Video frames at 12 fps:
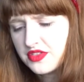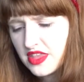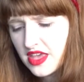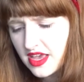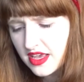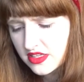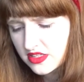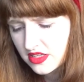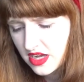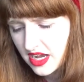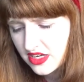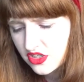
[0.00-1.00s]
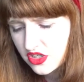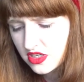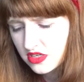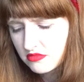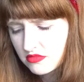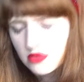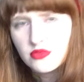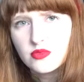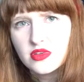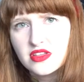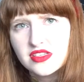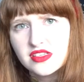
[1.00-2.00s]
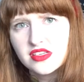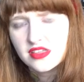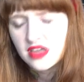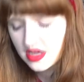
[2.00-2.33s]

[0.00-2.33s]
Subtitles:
this, actually don't know what this is